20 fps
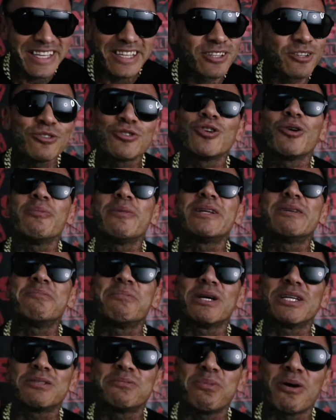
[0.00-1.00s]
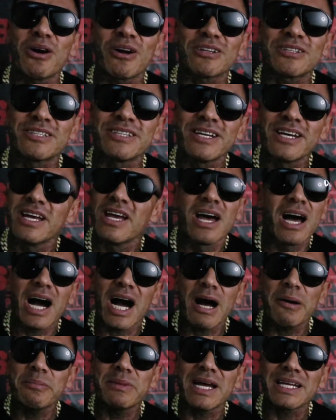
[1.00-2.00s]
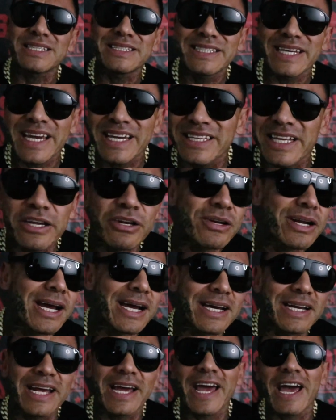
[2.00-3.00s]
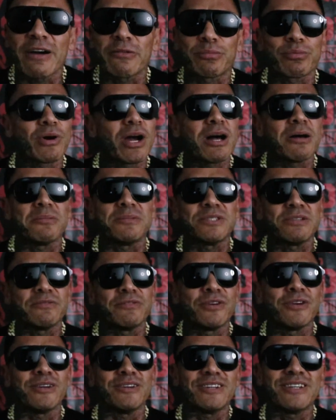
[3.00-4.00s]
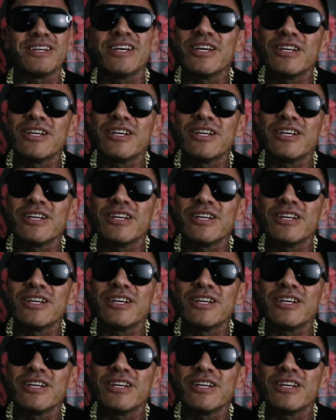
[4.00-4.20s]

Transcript: There's so many best parts. I'm not saying that you're not gonna have problems if you